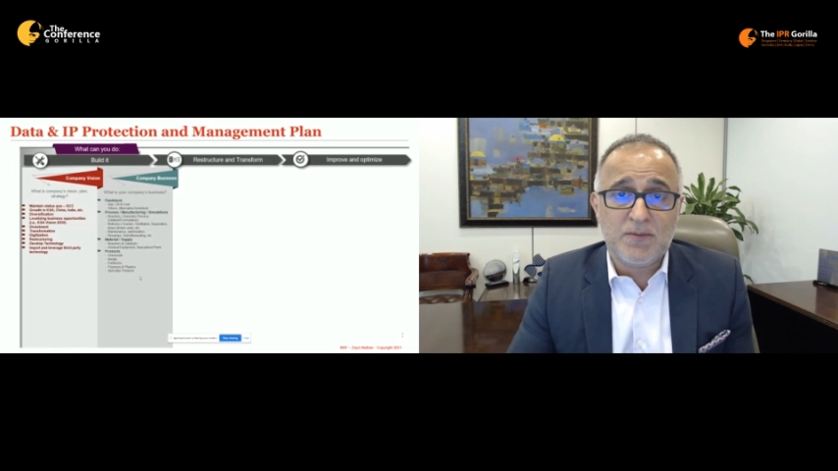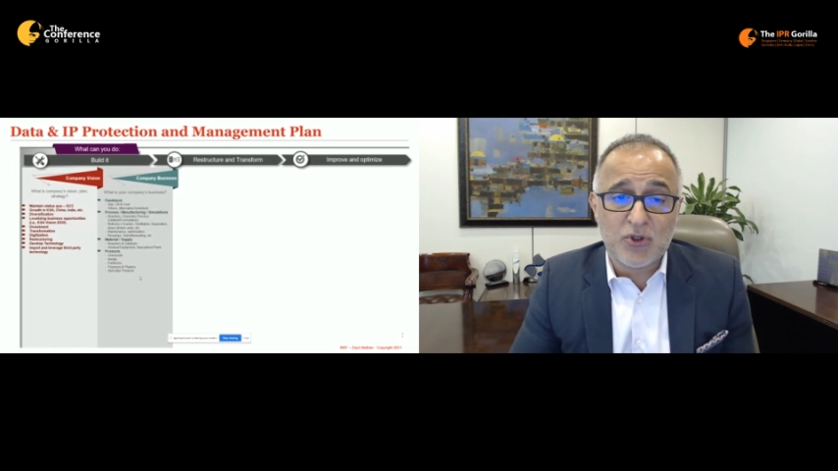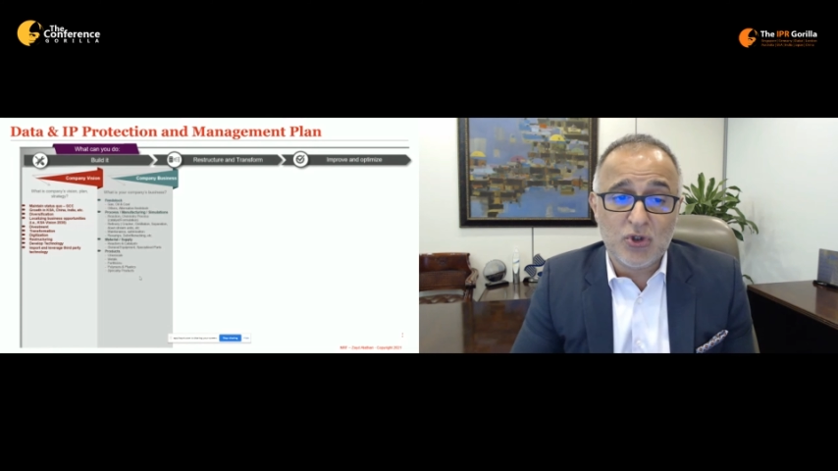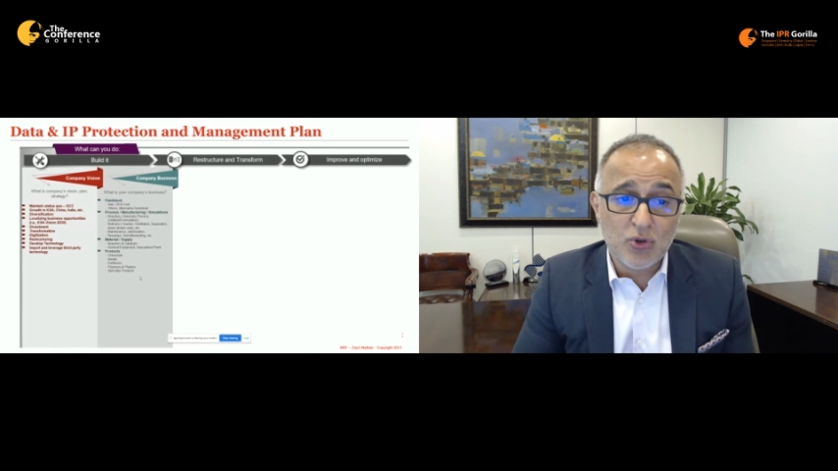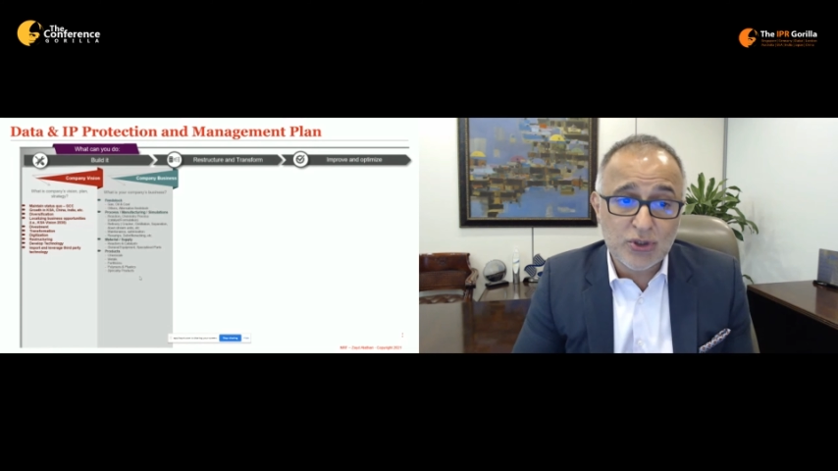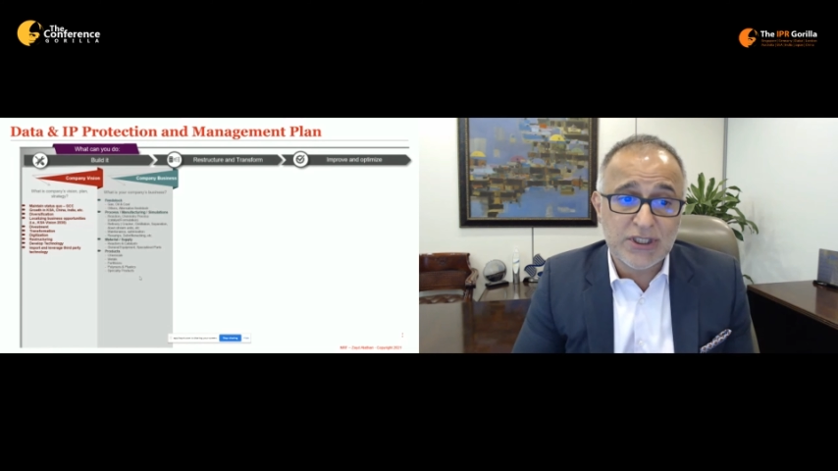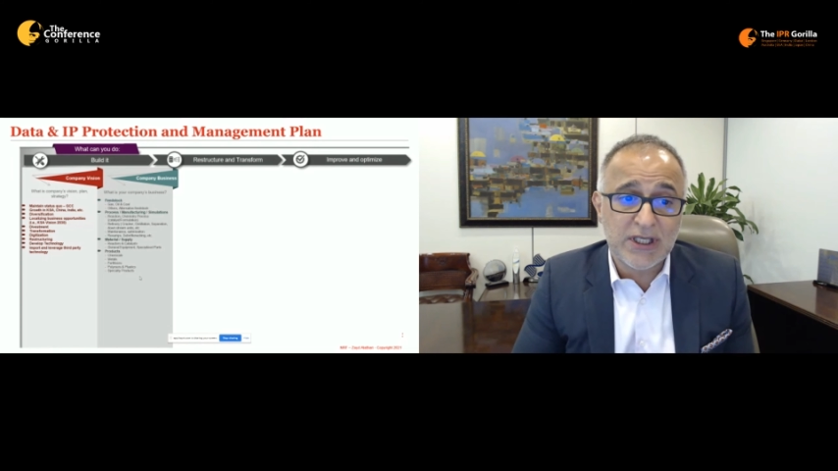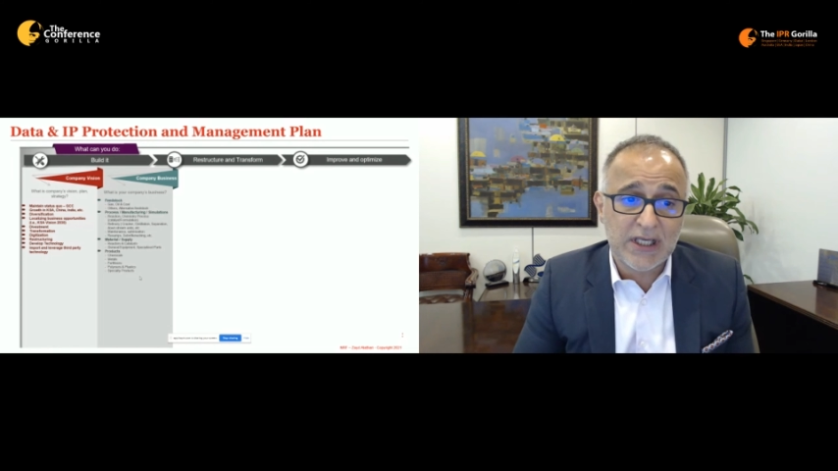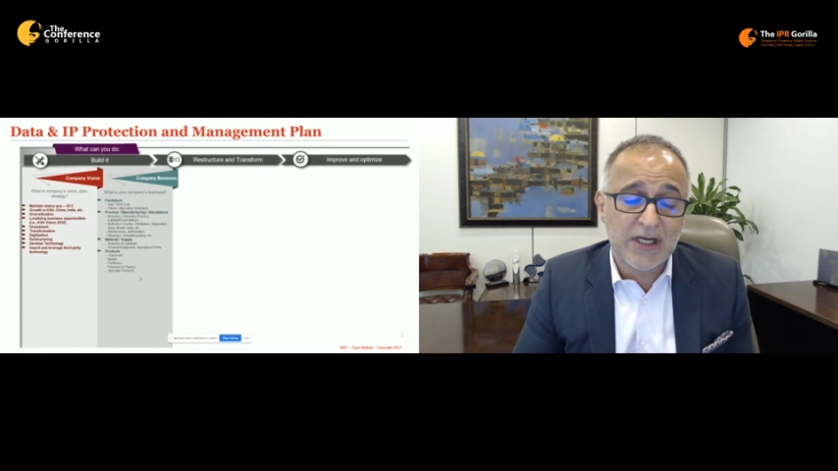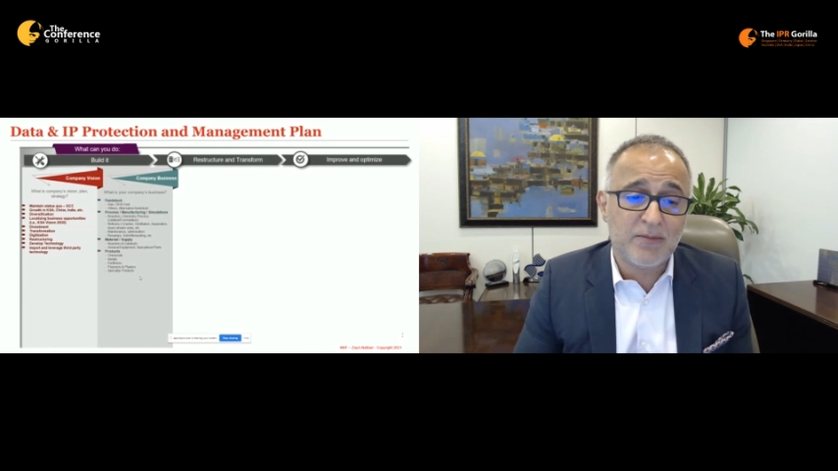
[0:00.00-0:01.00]

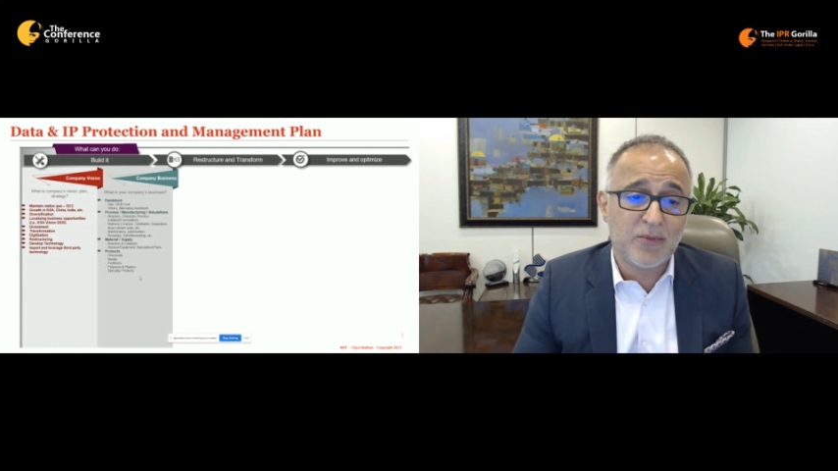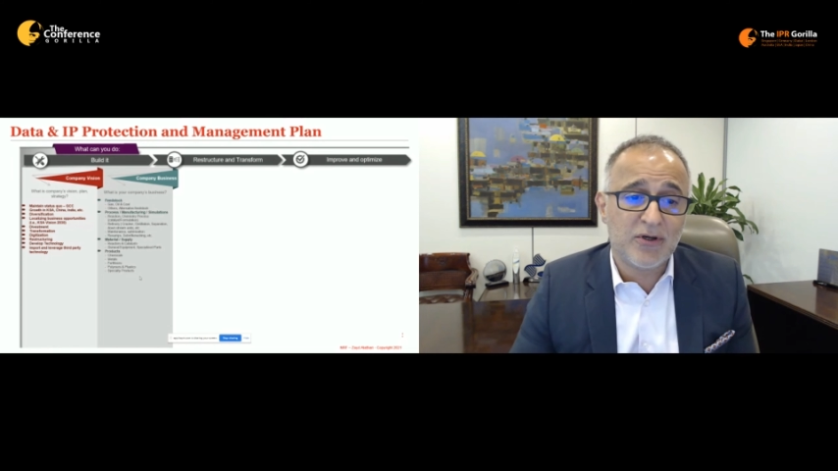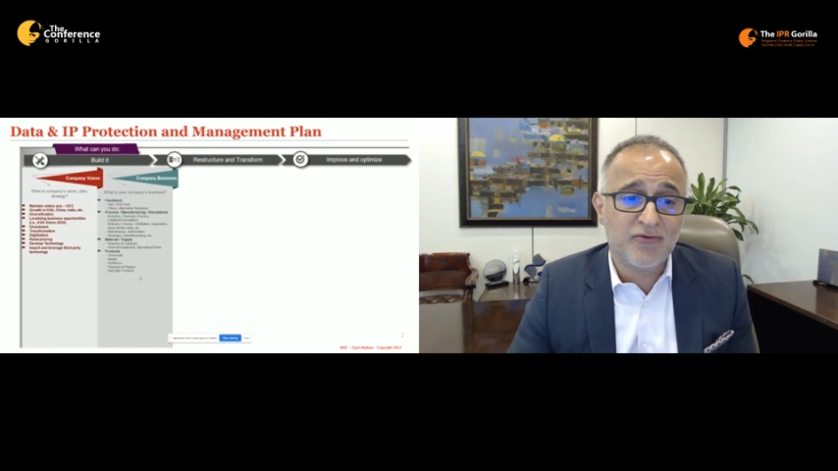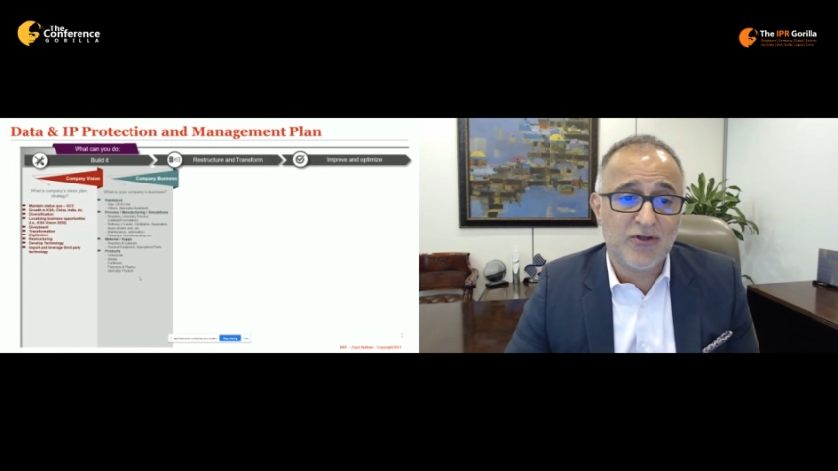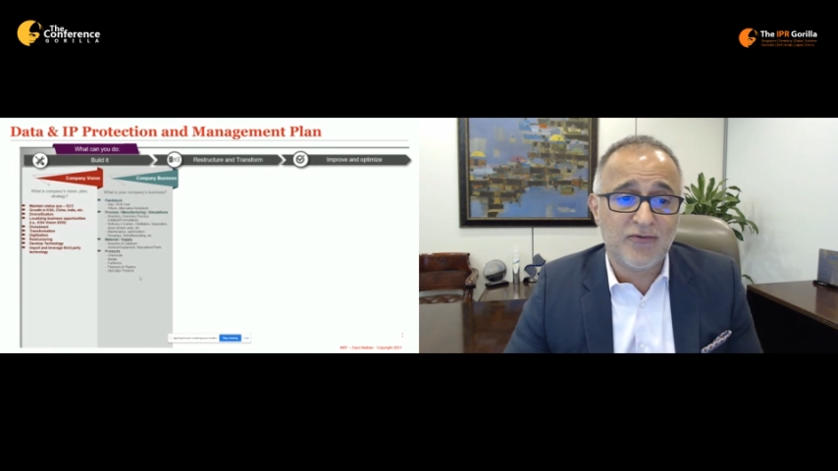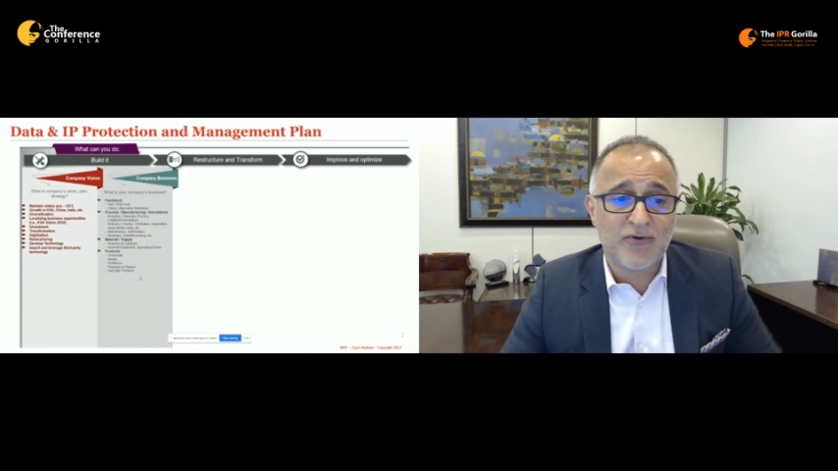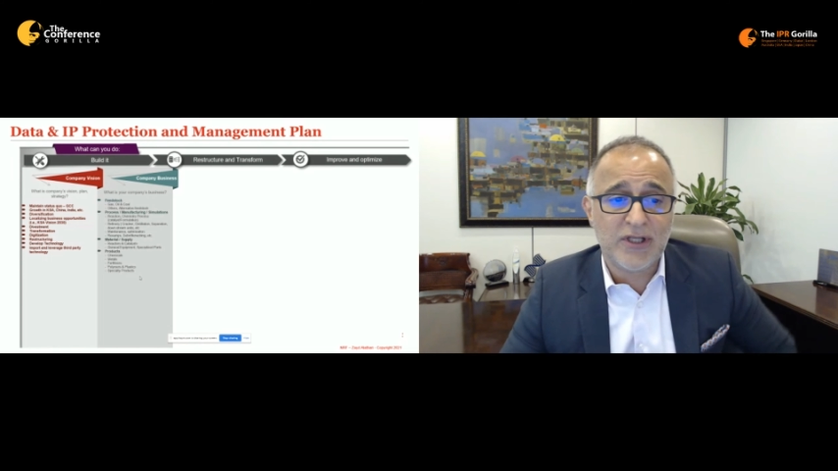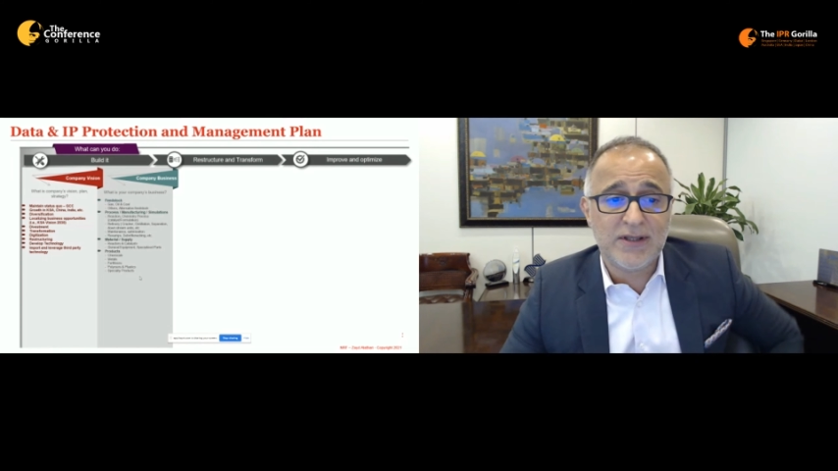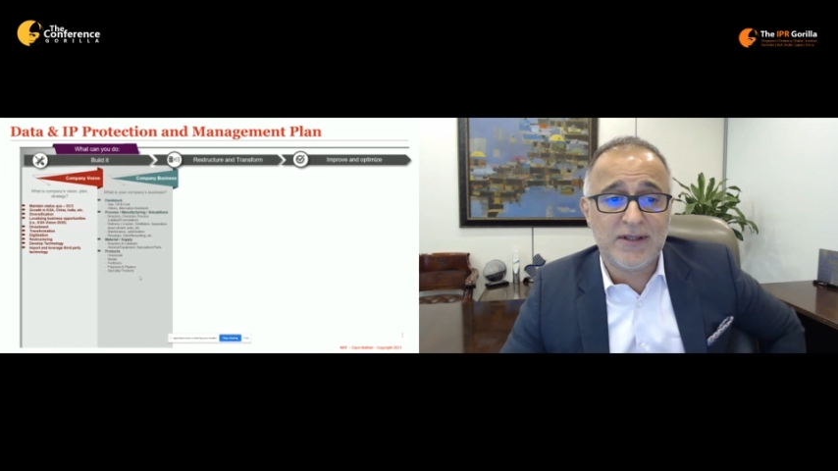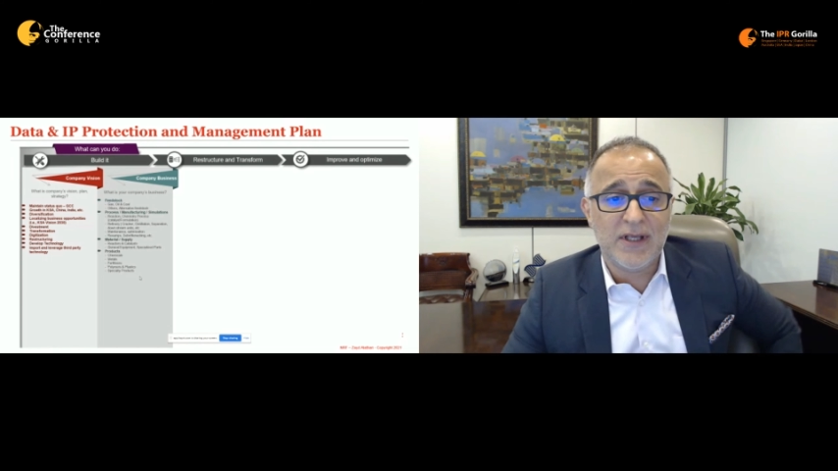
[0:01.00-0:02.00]
producing a number of
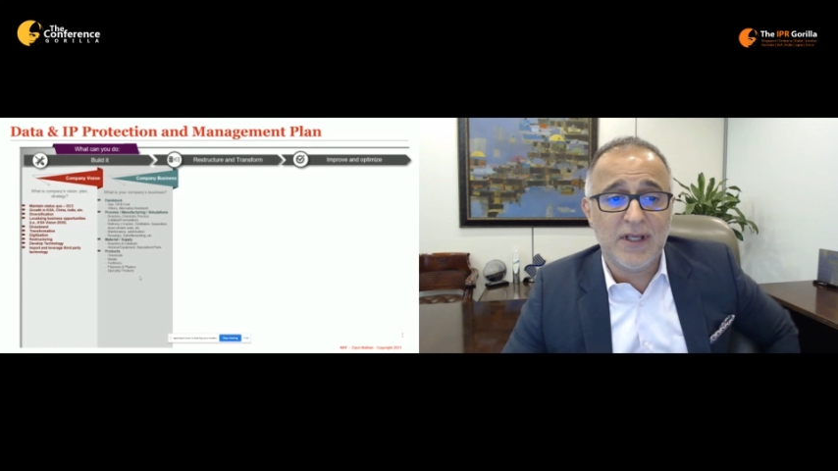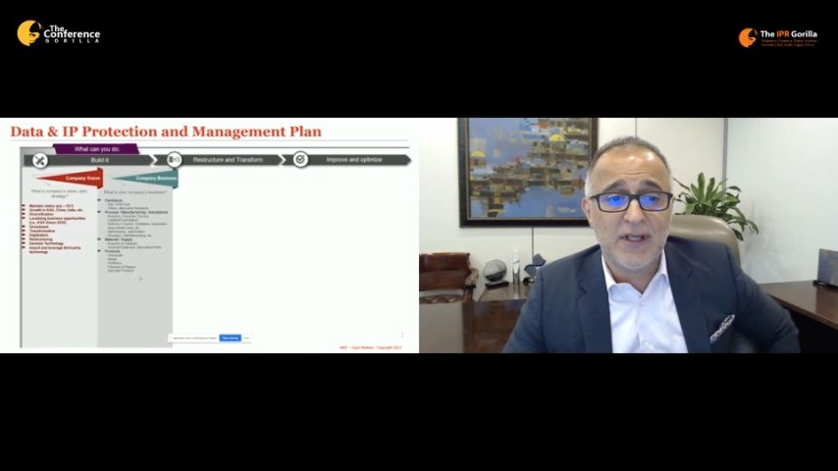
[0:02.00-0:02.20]
different